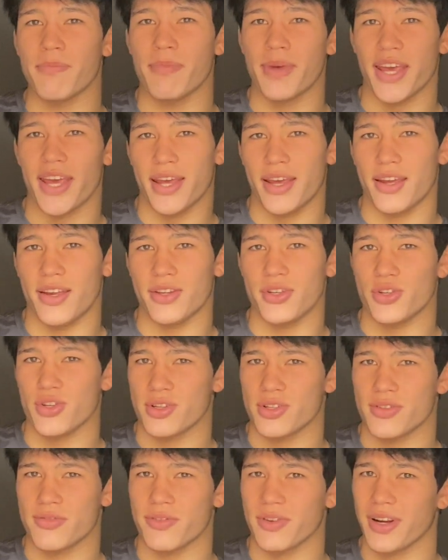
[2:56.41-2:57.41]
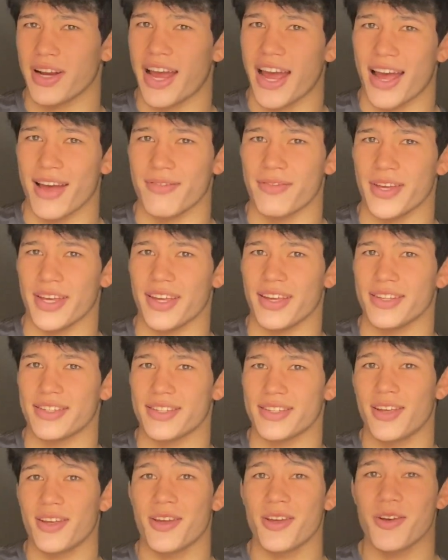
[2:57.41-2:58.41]
paid just for having
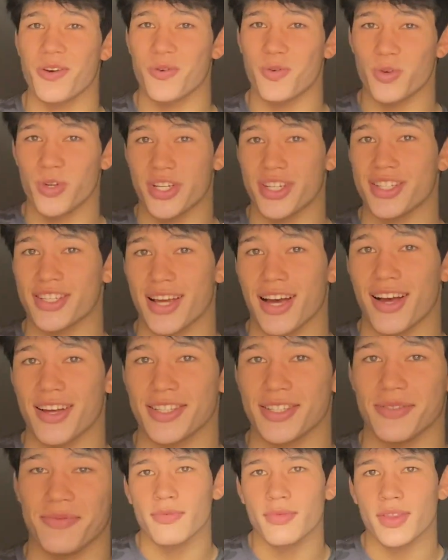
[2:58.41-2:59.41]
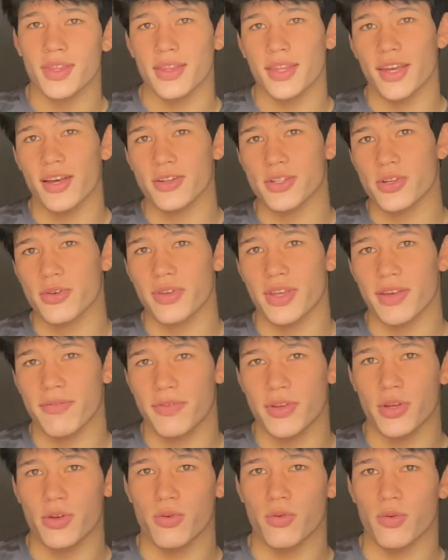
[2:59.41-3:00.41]
it, which is awesome. They also give
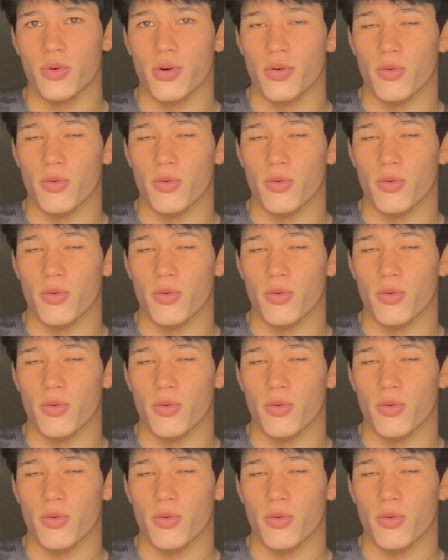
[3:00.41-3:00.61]
you